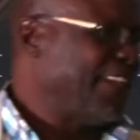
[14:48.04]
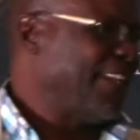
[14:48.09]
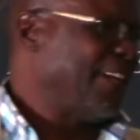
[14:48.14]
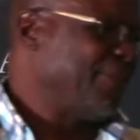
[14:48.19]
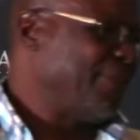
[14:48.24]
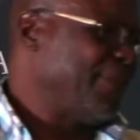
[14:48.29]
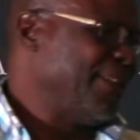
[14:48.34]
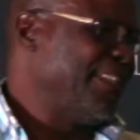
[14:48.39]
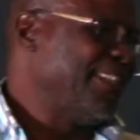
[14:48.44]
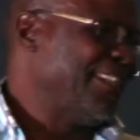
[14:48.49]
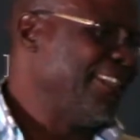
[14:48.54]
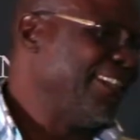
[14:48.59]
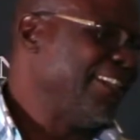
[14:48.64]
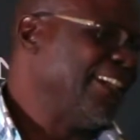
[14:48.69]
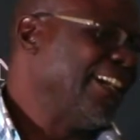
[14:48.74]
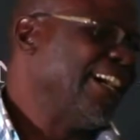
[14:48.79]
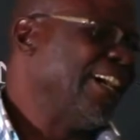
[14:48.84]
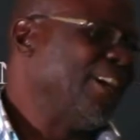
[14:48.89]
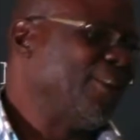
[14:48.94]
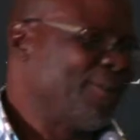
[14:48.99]
happening,
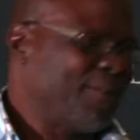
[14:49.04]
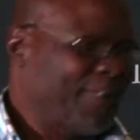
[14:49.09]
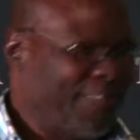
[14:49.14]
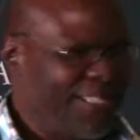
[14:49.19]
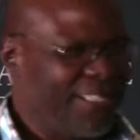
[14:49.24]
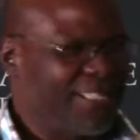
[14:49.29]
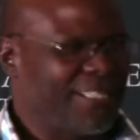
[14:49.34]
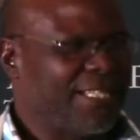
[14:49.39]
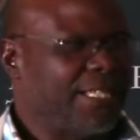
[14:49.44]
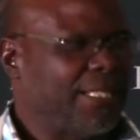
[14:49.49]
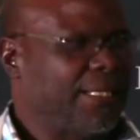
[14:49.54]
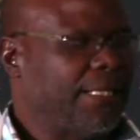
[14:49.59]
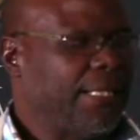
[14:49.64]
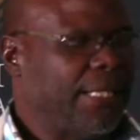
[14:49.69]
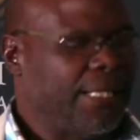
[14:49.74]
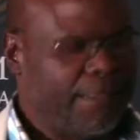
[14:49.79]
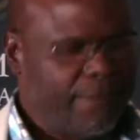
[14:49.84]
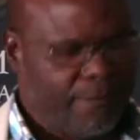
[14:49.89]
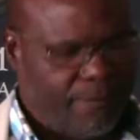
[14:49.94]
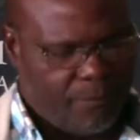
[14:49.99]
how things are
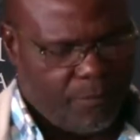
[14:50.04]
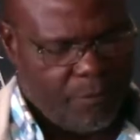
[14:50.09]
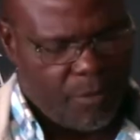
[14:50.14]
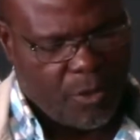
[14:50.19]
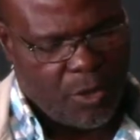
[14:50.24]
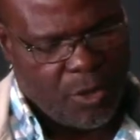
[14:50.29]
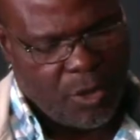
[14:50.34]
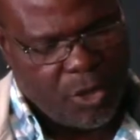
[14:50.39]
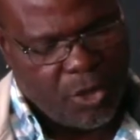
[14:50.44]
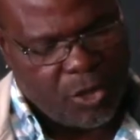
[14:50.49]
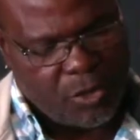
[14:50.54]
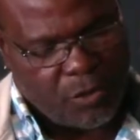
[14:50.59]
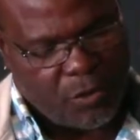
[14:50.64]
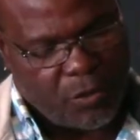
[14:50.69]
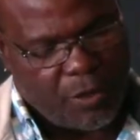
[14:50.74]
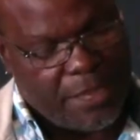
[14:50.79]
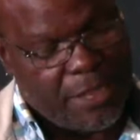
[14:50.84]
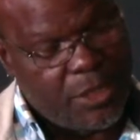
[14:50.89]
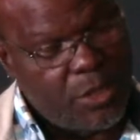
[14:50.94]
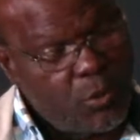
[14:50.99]
done. So
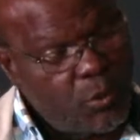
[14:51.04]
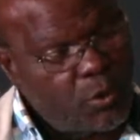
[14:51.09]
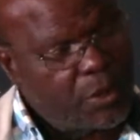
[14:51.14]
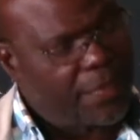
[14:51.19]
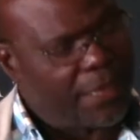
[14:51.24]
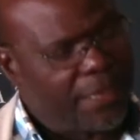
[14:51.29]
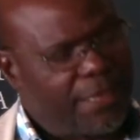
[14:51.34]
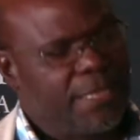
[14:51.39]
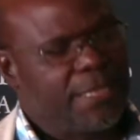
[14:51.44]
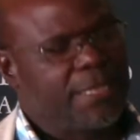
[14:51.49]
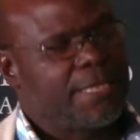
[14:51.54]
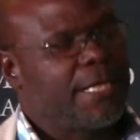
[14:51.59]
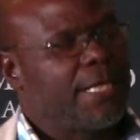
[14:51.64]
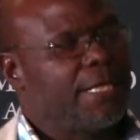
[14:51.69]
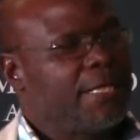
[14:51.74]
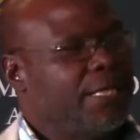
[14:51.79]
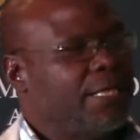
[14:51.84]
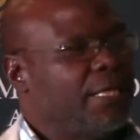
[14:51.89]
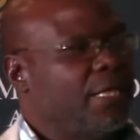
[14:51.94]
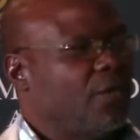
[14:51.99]
the new traditional
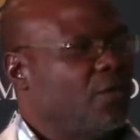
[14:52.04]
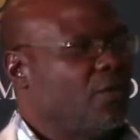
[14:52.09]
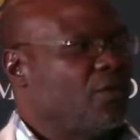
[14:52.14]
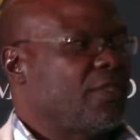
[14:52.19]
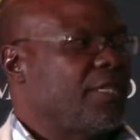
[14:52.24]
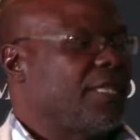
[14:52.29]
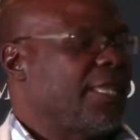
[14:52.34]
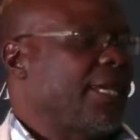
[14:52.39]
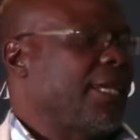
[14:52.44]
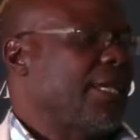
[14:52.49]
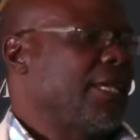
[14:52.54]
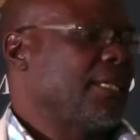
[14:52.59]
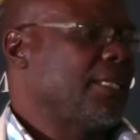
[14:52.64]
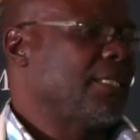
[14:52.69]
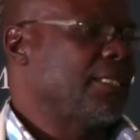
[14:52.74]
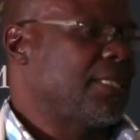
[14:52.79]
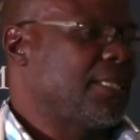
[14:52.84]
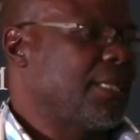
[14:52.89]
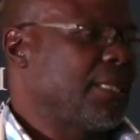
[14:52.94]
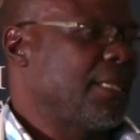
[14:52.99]
leader who's there
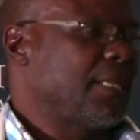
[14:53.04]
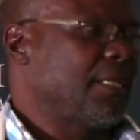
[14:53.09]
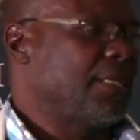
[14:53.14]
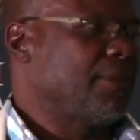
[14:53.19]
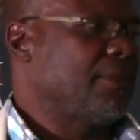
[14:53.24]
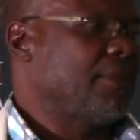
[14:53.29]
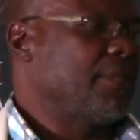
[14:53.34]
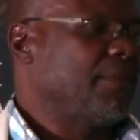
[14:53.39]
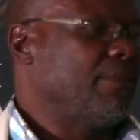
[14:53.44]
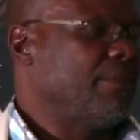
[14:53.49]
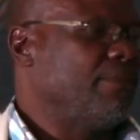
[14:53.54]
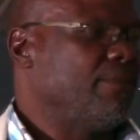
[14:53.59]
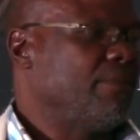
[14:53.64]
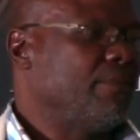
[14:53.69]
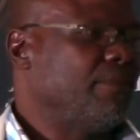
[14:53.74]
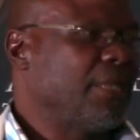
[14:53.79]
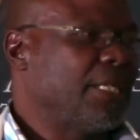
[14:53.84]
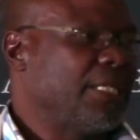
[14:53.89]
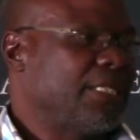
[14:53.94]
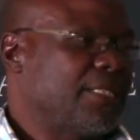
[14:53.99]
is
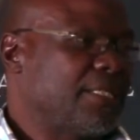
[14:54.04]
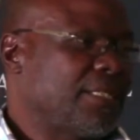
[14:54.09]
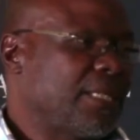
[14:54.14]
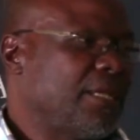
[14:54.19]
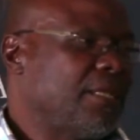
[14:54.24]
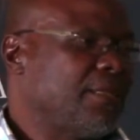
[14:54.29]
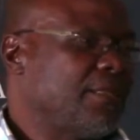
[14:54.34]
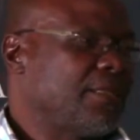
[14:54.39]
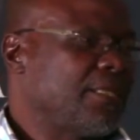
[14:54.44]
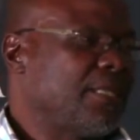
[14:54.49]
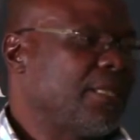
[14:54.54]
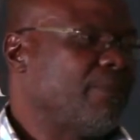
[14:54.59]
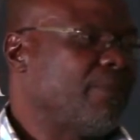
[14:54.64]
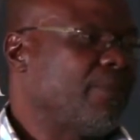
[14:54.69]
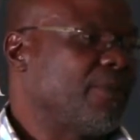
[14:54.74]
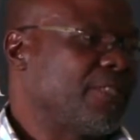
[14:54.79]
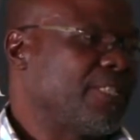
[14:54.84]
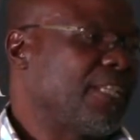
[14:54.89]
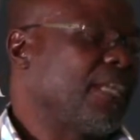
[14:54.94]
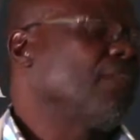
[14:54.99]
the
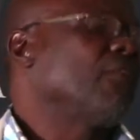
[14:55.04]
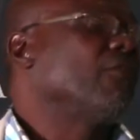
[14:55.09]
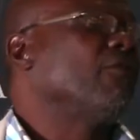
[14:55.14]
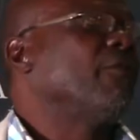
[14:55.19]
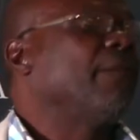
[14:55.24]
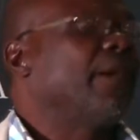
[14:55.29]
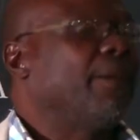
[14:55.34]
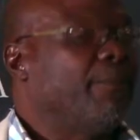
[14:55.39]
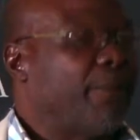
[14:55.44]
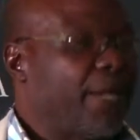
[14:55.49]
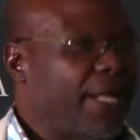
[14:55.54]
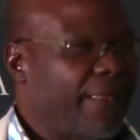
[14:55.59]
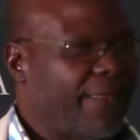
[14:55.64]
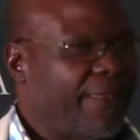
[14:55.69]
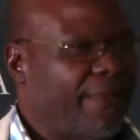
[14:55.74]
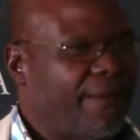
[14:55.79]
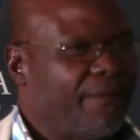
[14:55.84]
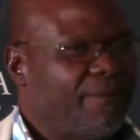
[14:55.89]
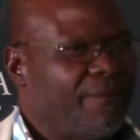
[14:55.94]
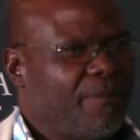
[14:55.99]
son of my
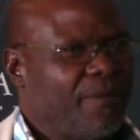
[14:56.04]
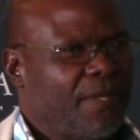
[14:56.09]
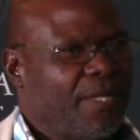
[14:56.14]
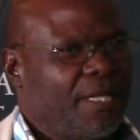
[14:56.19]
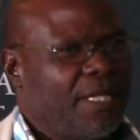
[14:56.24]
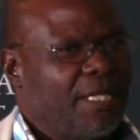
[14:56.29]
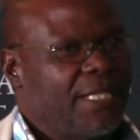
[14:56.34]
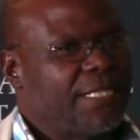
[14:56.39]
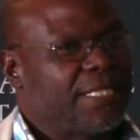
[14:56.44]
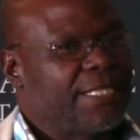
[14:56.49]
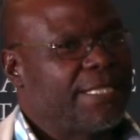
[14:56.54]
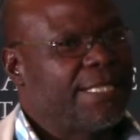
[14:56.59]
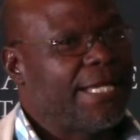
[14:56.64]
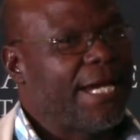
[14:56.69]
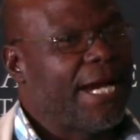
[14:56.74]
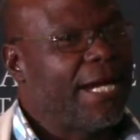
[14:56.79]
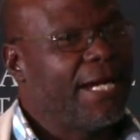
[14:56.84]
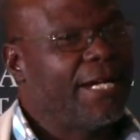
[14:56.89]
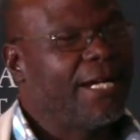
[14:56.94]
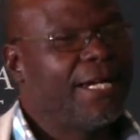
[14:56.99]
brother. He's
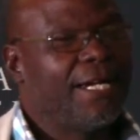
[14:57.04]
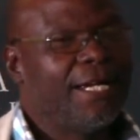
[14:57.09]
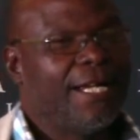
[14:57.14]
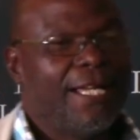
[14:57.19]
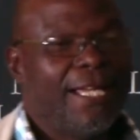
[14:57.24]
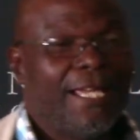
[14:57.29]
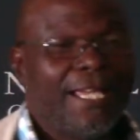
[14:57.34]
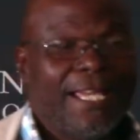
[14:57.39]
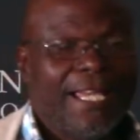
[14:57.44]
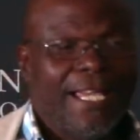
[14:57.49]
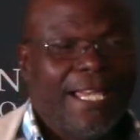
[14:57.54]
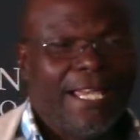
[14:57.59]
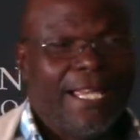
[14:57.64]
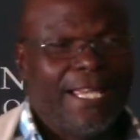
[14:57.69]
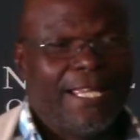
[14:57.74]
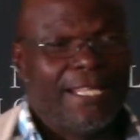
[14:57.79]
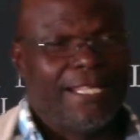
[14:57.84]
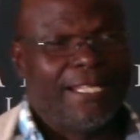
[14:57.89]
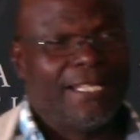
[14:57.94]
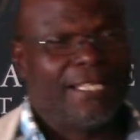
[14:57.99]
young
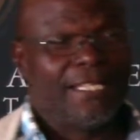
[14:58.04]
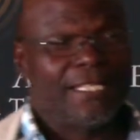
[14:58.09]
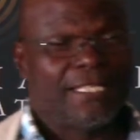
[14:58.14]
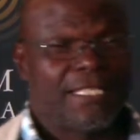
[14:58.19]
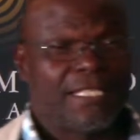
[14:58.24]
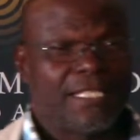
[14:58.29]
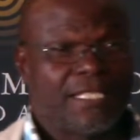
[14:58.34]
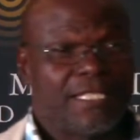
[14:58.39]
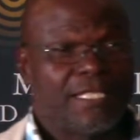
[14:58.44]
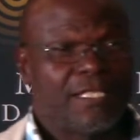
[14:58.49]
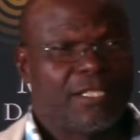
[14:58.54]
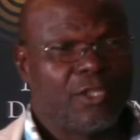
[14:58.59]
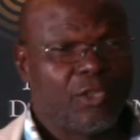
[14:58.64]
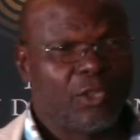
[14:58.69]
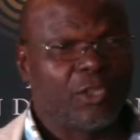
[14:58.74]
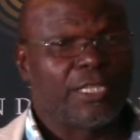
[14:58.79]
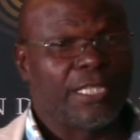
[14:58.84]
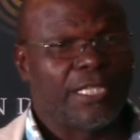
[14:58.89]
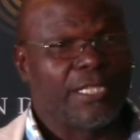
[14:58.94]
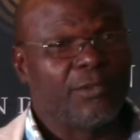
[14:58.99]
and he's
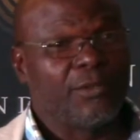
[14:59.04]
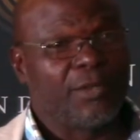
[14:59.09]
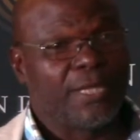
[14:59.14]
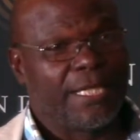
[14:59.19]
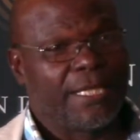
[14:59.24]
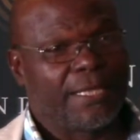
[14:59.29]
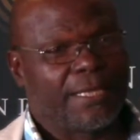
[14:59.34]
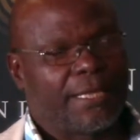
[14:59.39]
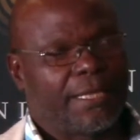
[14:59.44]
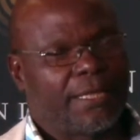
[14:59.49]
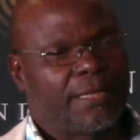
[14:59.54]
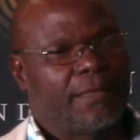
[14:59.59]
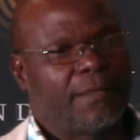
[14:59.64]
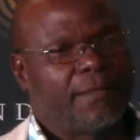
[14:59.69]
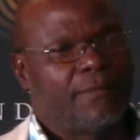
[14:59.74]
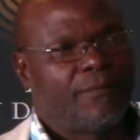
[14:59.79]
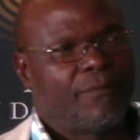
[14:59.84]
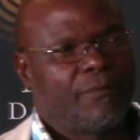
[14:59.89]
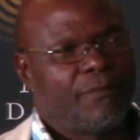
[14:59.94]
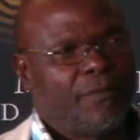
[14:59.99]
not educated.
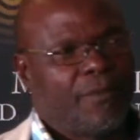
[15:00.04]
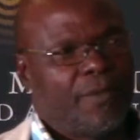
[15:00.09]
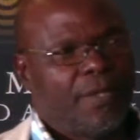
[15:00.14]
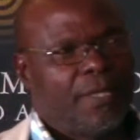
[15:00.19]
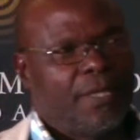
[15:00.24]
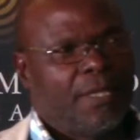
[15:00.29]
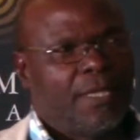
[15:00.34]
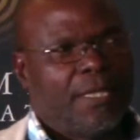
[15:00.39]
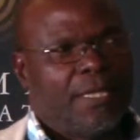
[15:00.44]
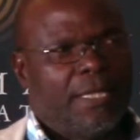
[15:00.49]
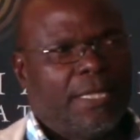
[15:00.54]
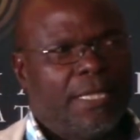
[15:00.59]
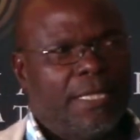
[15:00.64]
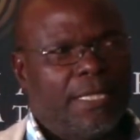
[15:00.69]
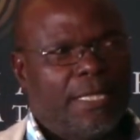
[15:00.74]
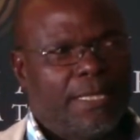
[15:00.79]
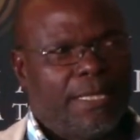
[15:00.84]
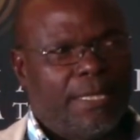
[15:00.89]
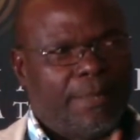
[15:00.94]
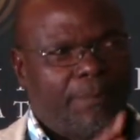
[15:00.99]
The